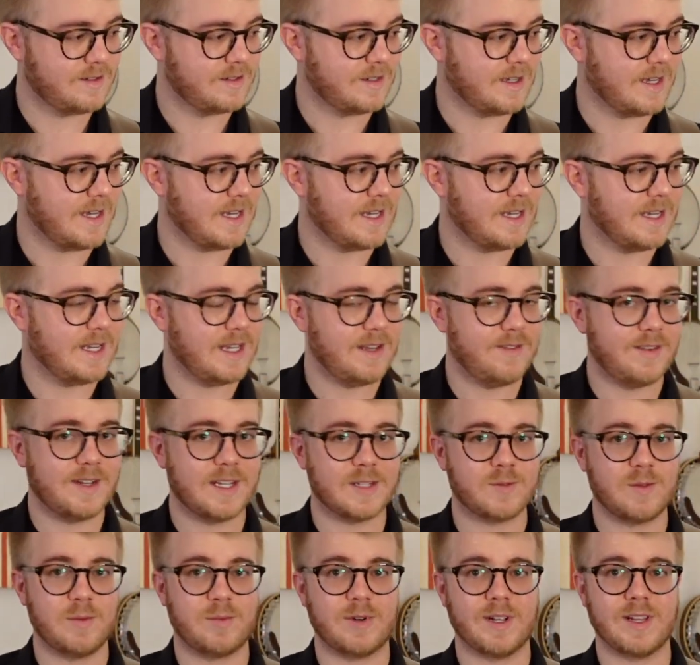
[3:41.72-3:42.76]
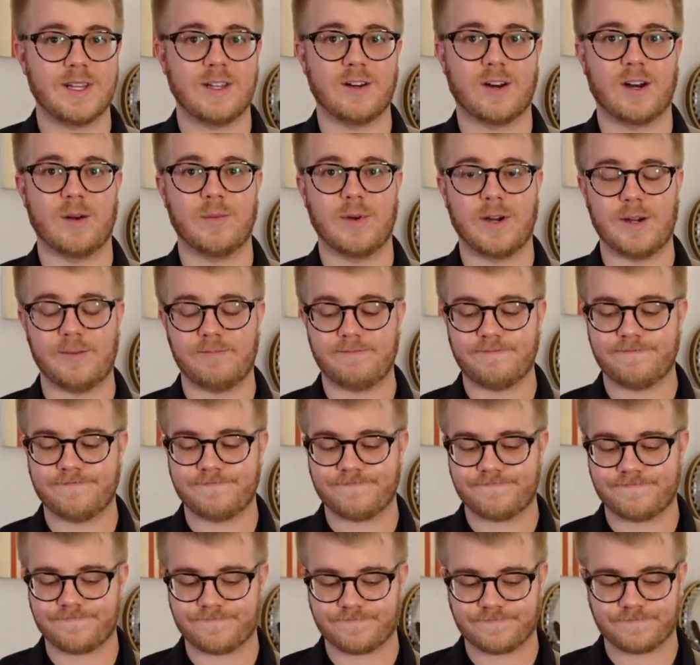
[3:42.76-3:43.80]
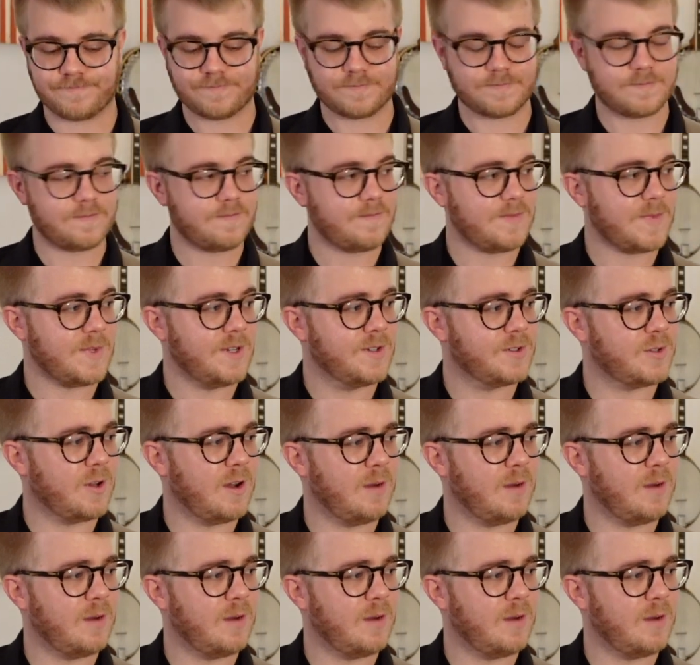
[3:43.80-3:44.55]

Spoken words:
even as we bring the arm up. So